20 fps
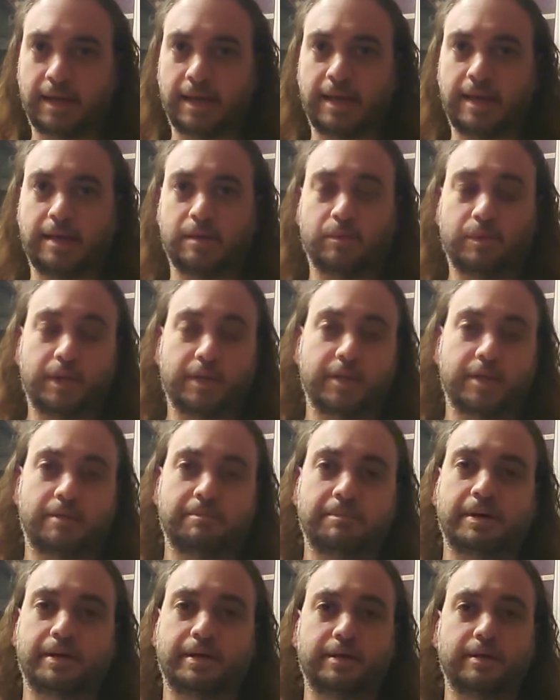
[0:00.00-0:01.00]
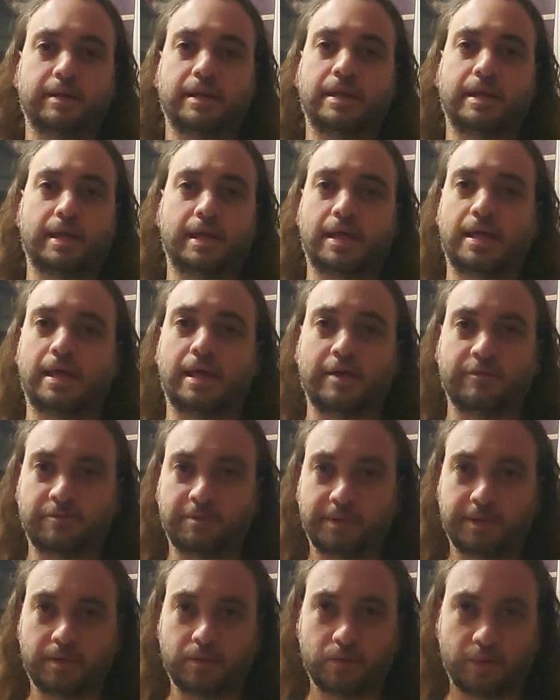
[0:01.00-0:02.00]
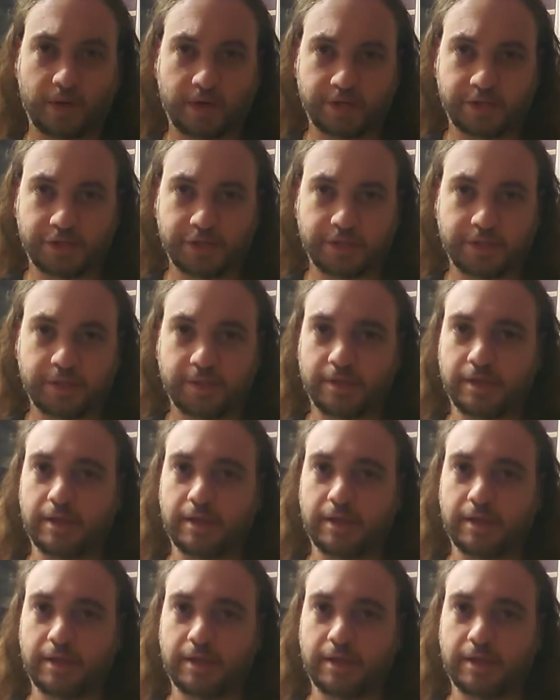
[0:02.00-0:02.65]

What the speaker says: and what I like about it, everybody can watch it.